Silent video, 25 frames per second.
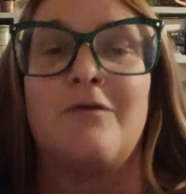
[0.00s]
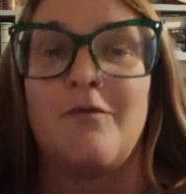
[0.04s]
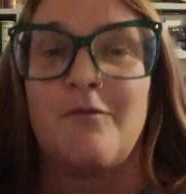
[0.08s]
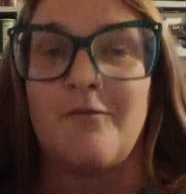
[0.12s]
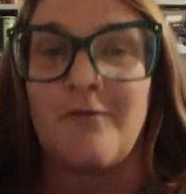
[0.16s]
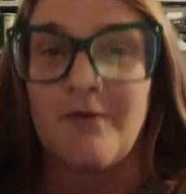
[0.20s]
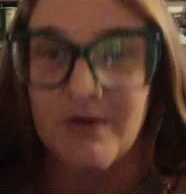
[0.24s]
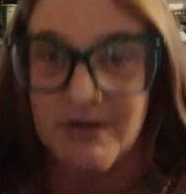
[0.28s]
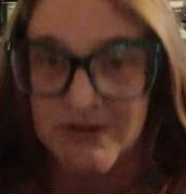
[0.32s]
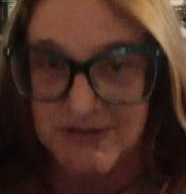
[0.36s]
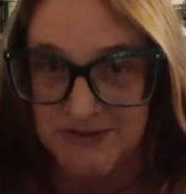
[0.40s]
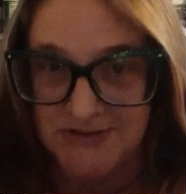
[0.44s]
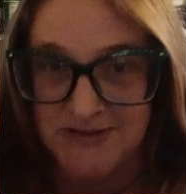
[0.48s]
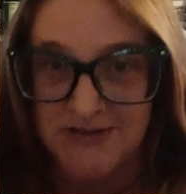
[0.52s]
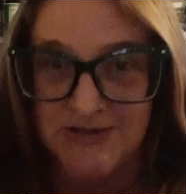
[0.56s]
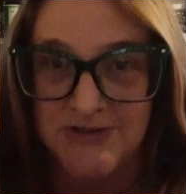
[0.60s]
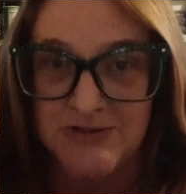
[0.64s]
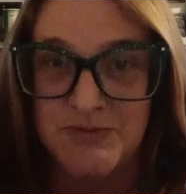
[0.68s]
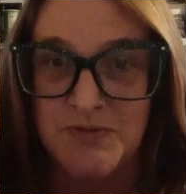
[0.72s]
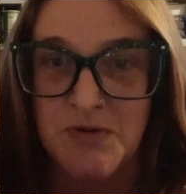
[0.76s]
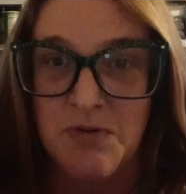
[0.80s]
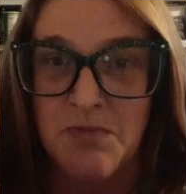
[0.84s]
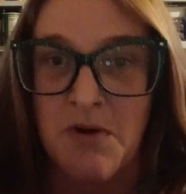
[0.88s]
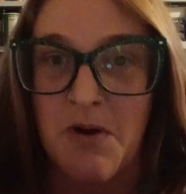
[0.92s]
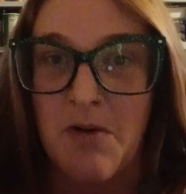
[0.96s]
For instance,
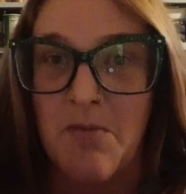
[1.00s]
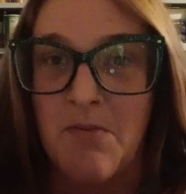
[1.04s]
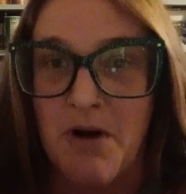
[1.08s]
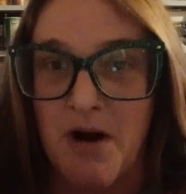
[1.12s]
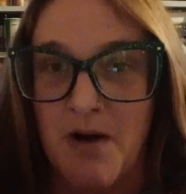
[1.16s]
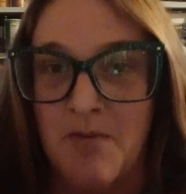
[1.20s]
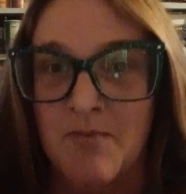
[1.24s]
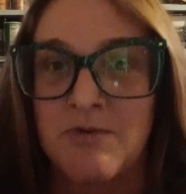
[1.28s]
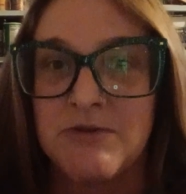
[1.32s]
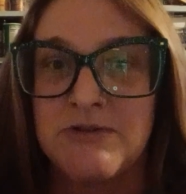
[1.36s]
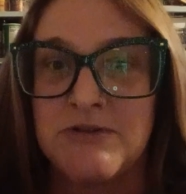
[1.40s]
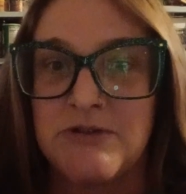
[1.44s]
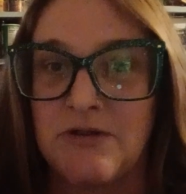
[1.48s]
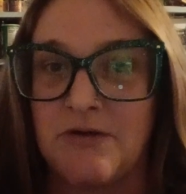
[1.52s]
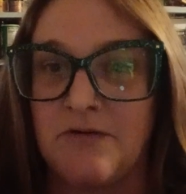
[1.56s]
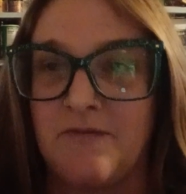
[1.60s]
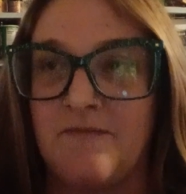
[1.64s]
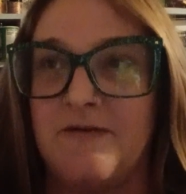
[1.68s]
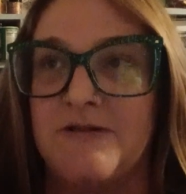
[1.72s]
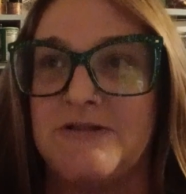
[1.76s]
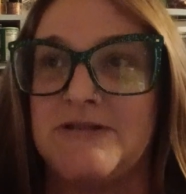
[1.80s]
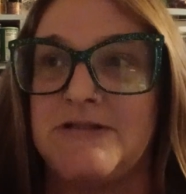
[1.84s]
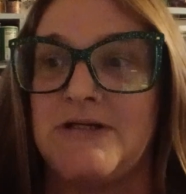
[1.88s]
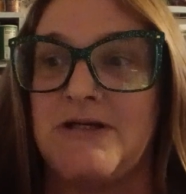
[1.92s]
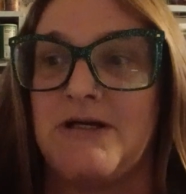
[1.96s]
when my mom was here
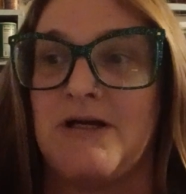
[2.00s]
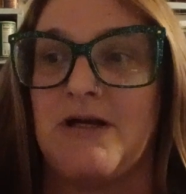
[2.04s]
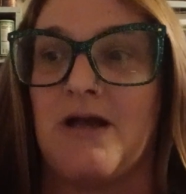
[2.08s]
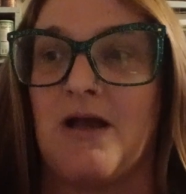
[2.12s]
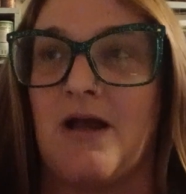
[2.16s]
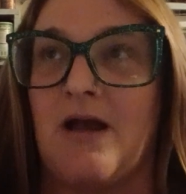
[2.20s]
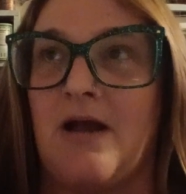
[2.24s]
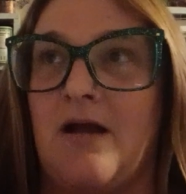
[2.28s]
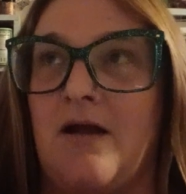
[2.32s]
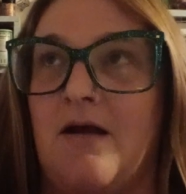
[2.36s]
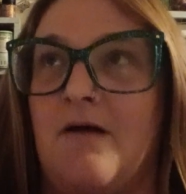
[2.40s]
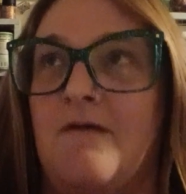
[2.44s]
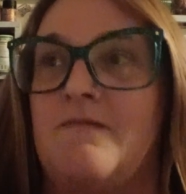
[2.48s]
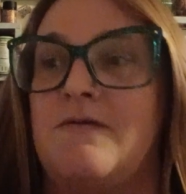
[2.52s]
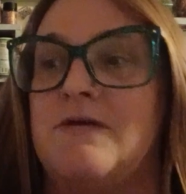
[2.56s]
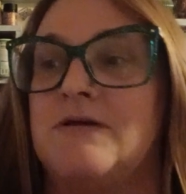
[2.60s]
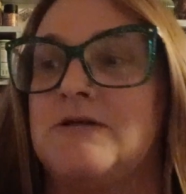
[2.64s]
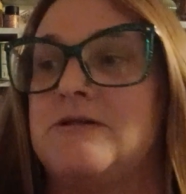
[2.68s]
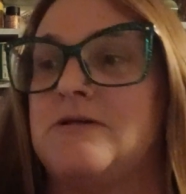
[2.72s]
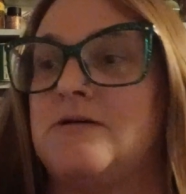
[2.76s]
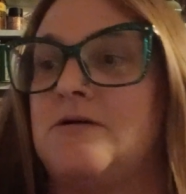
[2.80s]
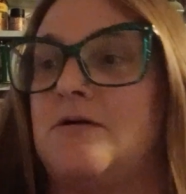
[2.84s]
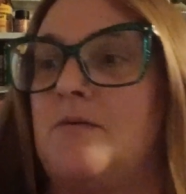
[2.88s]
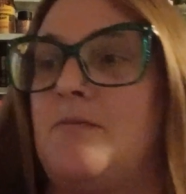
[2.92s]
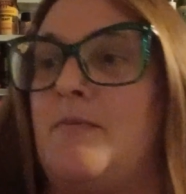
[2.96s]
visiting, I have this
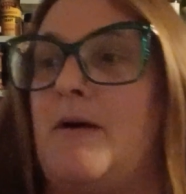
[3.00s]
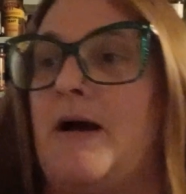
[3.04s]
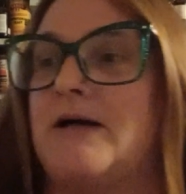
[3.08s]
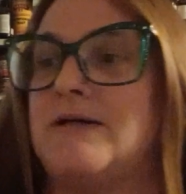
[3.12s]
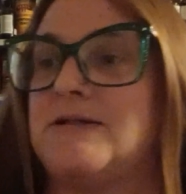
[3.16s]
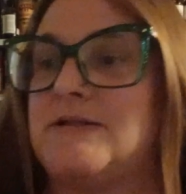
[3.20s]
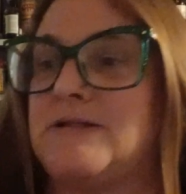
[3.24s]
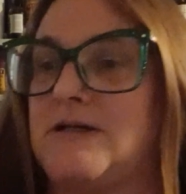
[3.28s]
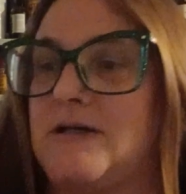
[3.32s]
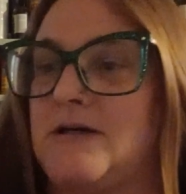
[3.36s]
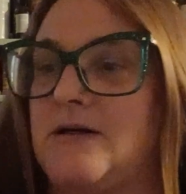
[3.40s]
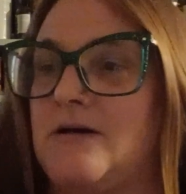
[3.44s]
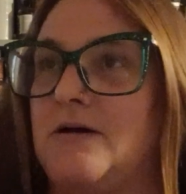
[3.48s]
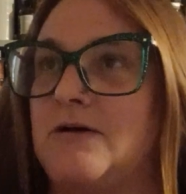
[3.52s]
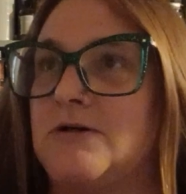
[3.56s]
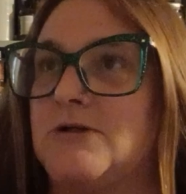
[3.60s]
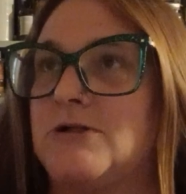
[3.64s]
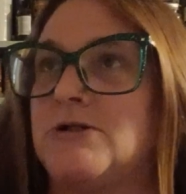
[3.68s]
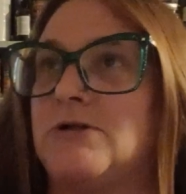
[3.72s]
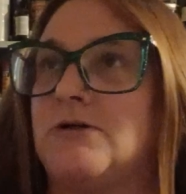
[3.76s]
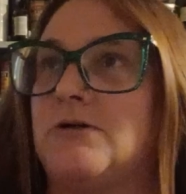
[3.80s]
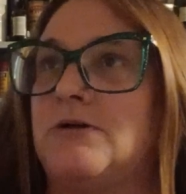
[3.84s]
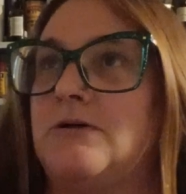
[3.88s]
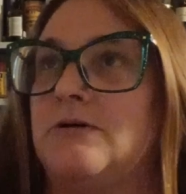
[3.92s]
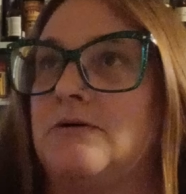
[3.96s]
little basket, I'll
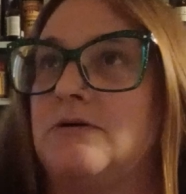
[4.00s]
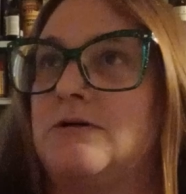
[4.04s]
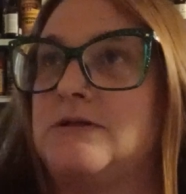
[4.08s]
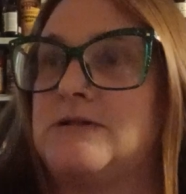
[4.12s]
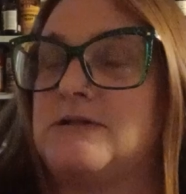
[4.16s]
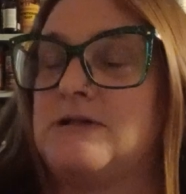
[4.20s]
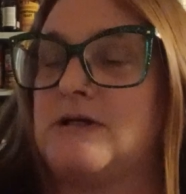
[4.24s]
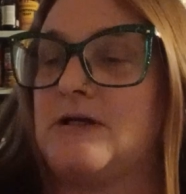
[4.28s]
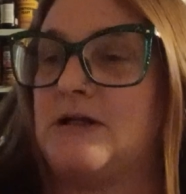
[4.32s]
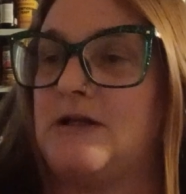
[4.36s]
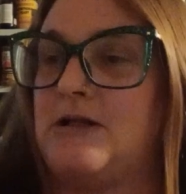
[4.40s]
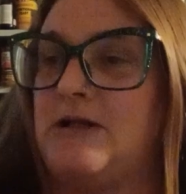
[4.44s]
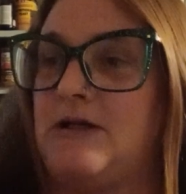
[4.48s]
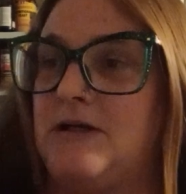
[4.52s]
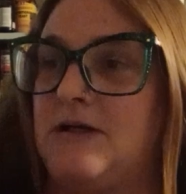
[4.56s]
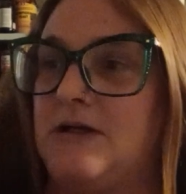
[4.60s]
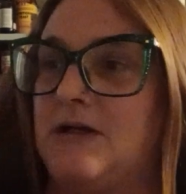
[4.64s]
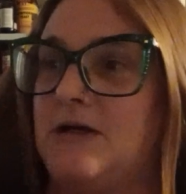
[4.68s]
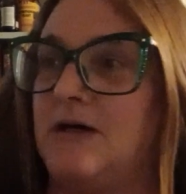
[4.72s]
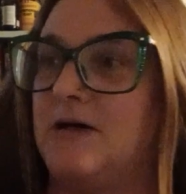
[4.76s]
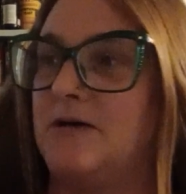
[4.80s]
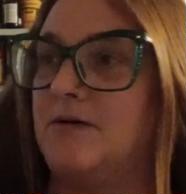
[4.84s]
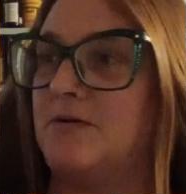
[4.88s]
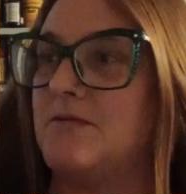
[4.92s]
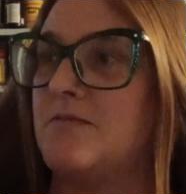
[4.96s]
show you because I cleaned it
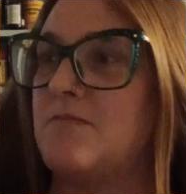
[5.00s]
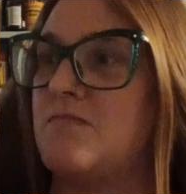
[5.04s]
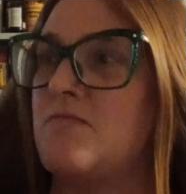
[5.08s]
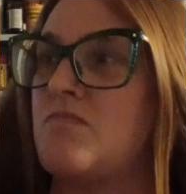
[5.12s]
out.